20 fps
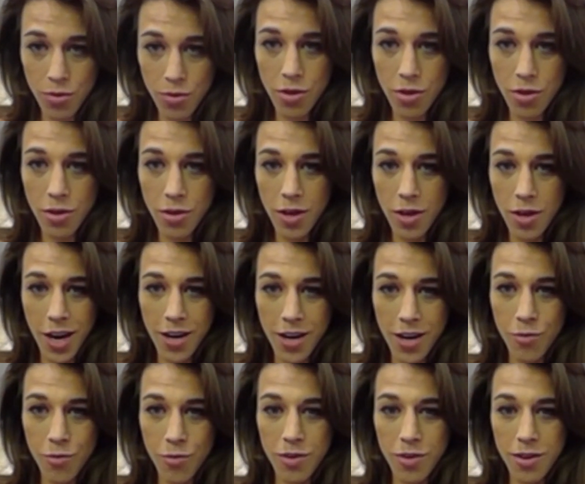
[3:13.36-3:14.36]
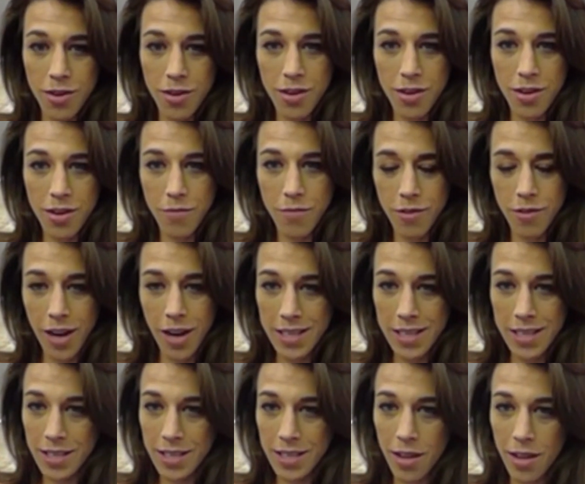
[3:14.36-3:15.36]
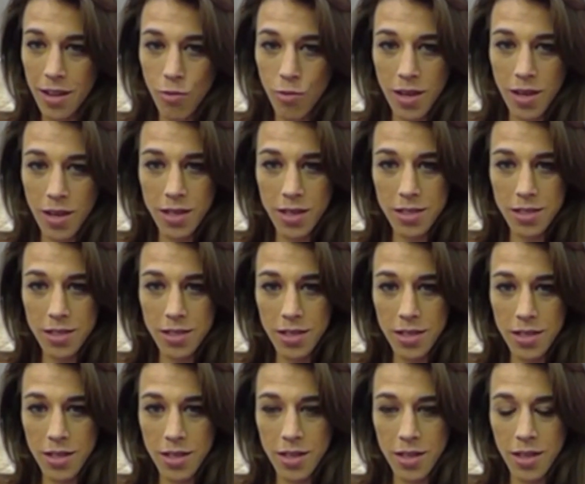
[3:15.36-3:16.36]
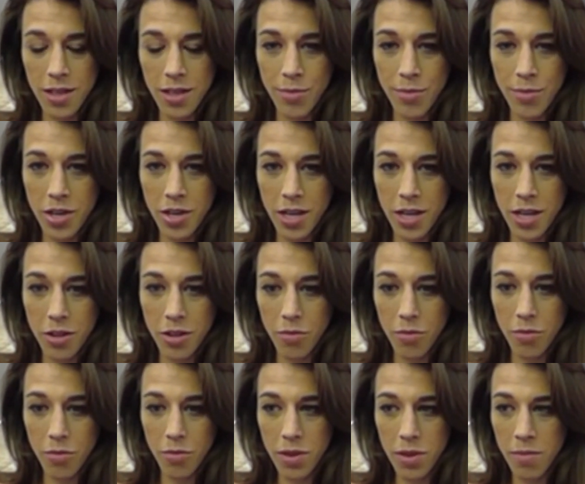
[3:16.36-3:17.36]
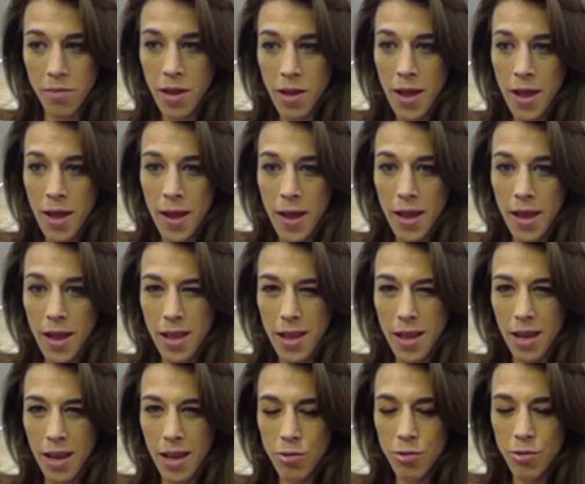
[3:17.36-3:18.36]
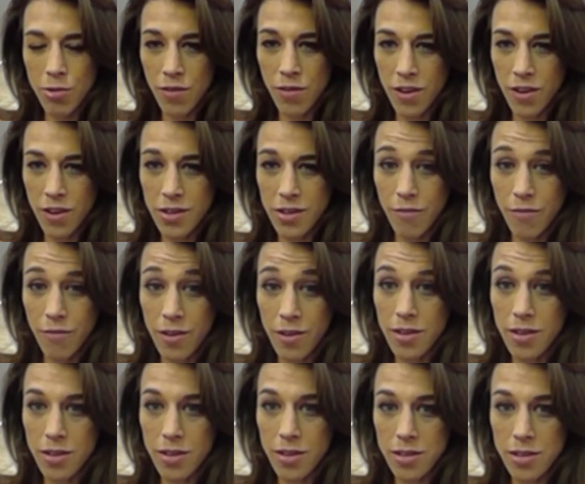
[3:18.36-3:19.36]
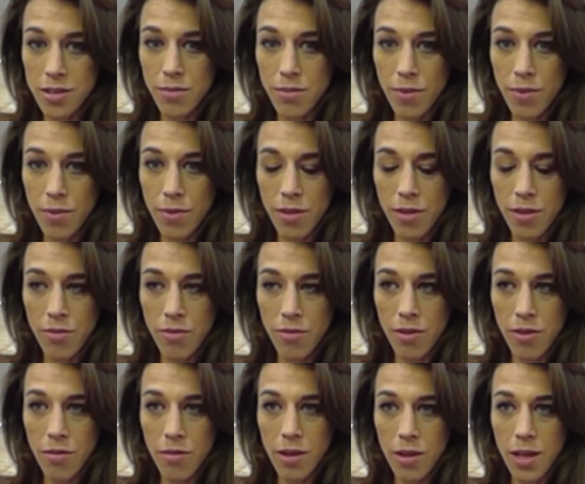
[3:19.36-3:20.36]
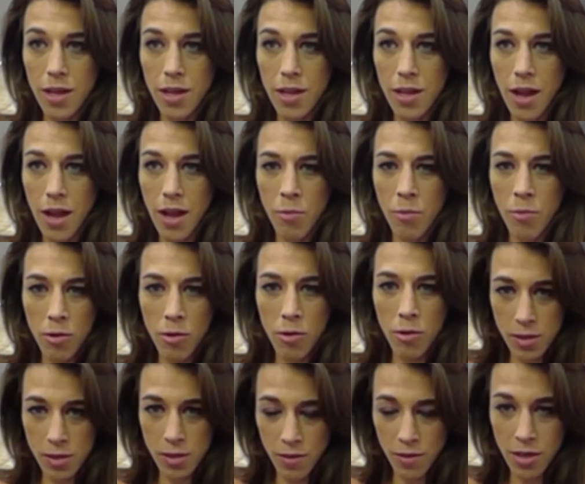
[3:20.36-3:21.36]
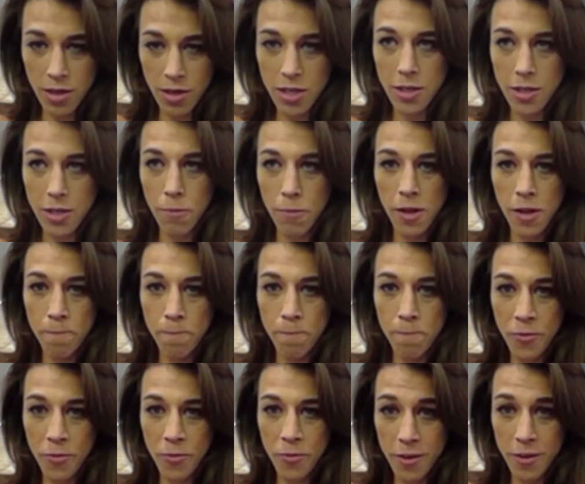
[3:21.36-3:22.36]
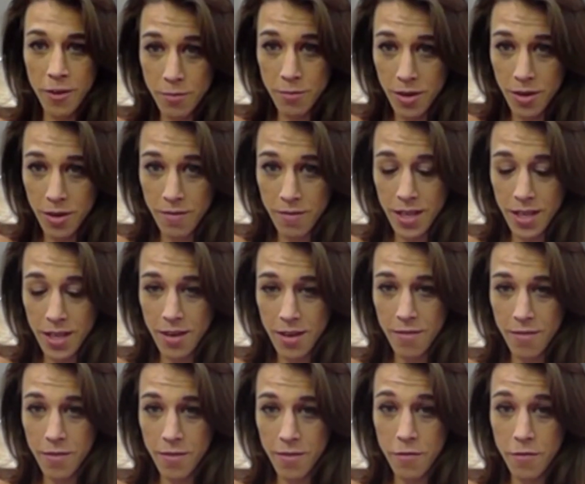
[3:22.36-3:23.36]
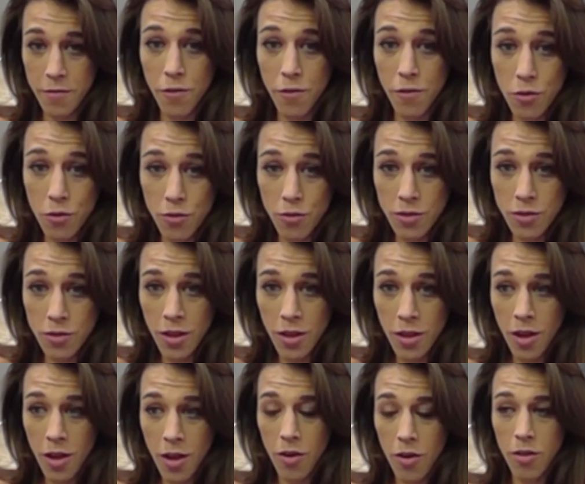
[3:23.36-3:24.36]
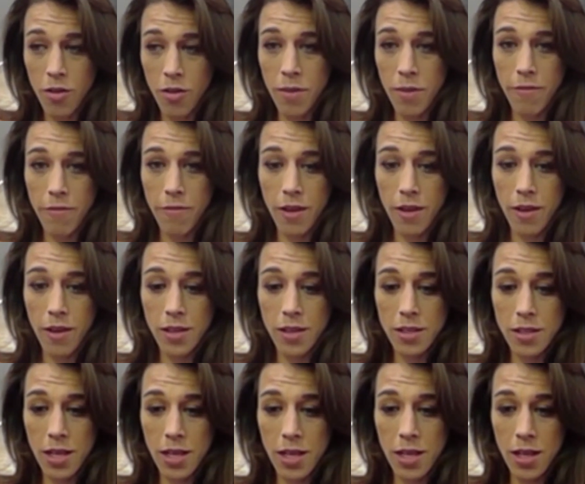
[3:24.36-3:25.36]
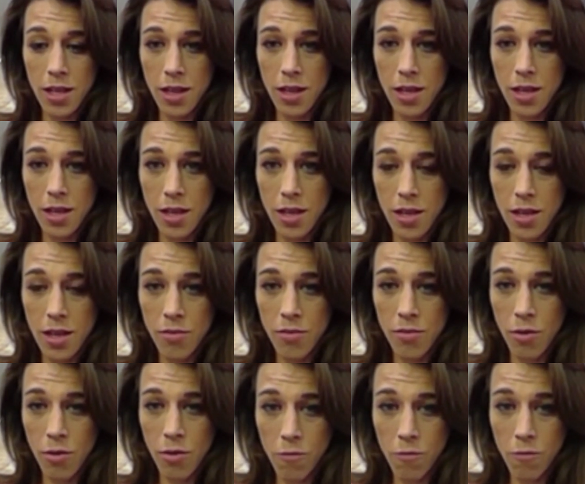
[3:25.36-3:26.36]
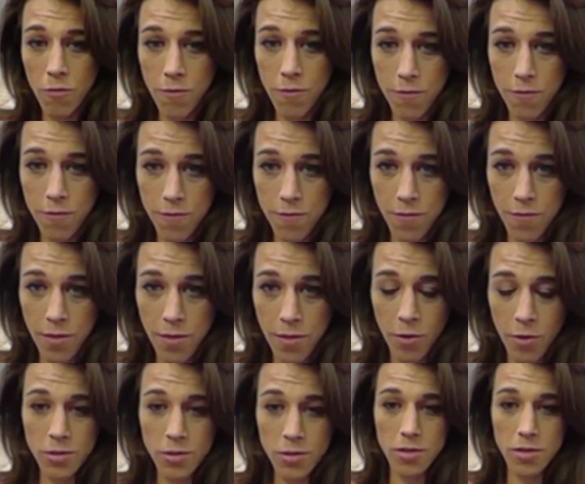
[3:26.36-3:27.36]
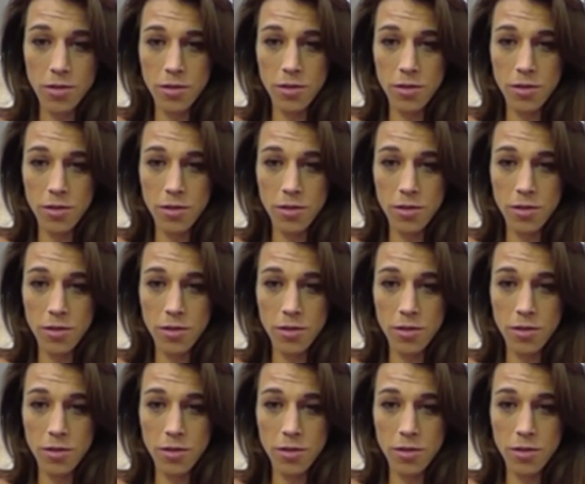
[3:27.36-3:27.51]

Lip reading: good hard work for last 8 weeks at American top team, and I was very, very disciplined, and I'm always very disciplined, very motivated, very focused on my things, and the